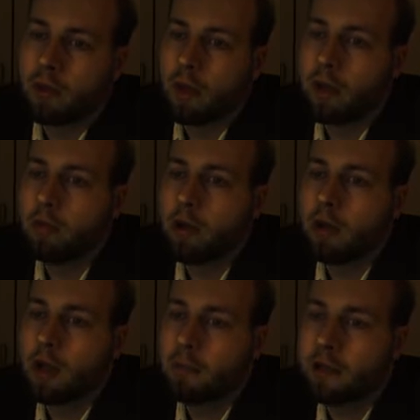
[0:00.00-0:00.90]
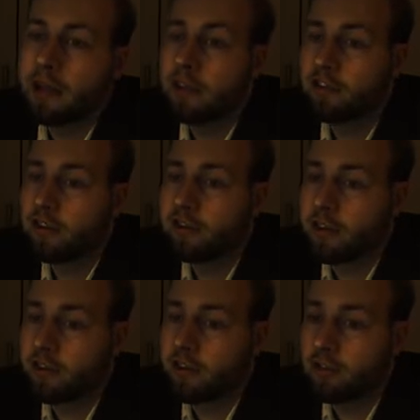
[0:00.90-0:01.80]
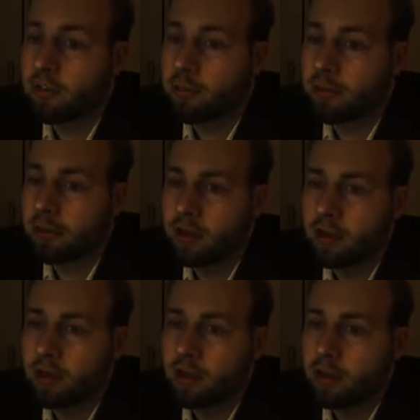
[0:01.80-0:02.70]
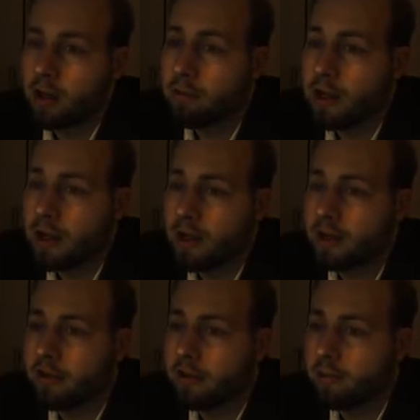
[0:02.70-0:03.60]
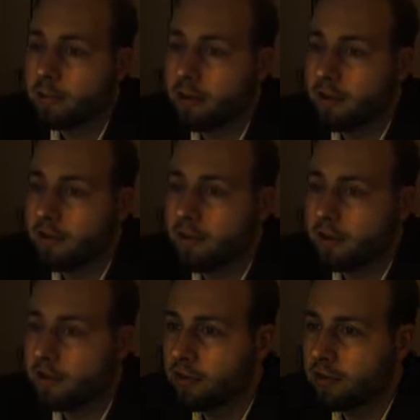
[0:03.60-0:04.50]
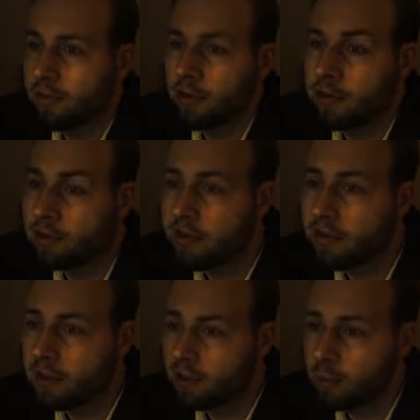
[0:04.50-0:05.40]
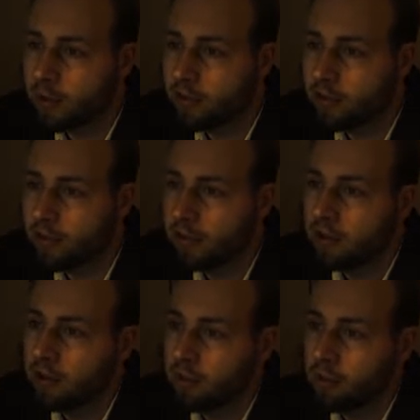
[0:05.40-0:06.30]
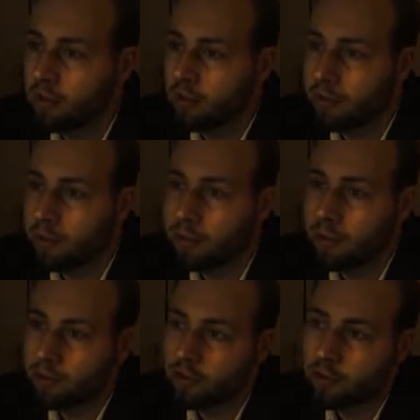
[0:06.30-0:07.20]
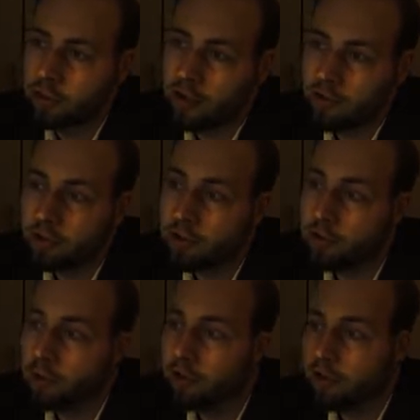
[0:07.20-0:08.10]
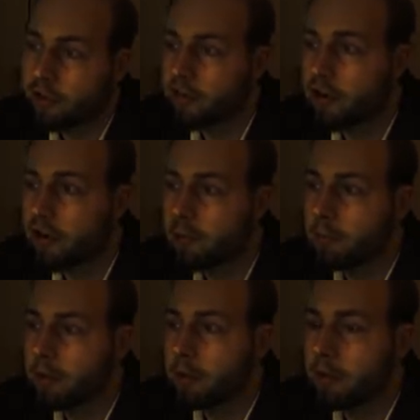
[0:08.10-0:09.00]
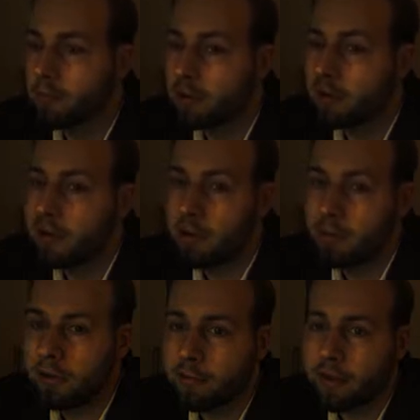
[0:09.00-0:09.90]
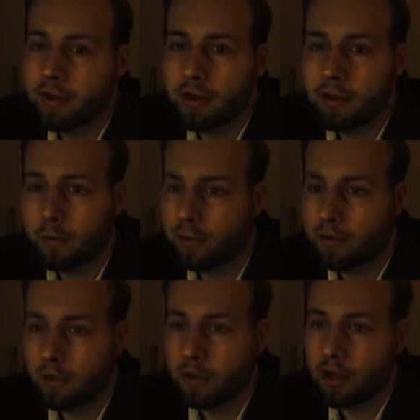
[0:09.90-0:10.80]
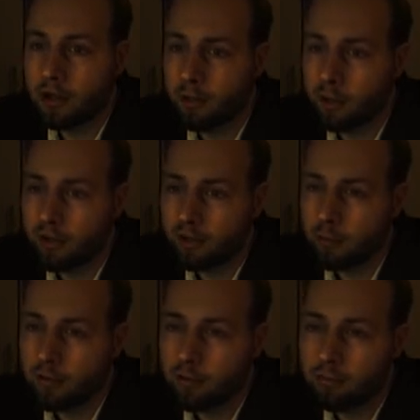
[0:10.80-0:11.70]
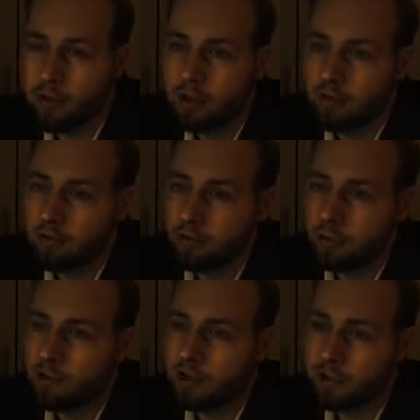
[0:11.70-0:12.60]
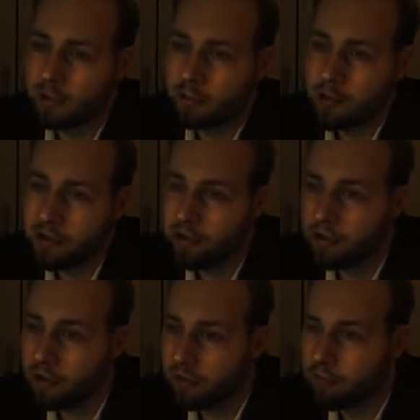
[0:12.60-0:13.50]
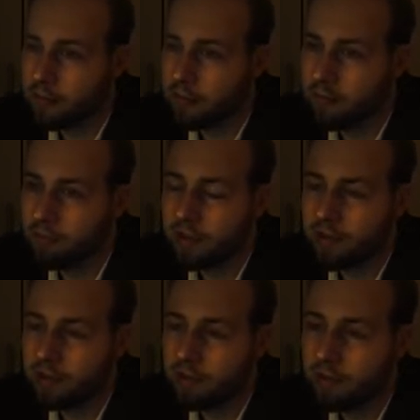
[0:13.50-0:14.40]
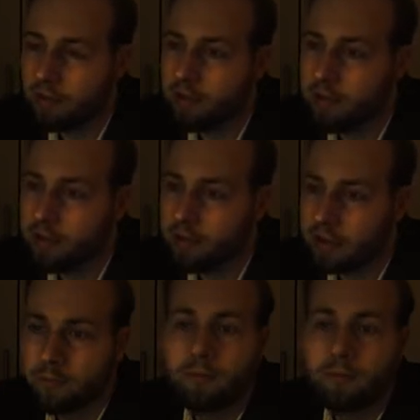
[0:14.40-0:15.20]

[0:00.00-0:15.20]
And while I am engaged in this description, I may add in this place certain further details which, although they were not at all evident to us at the time, will enable the reader who is unacquainted with them to form a clearer picture of these offensive creatures.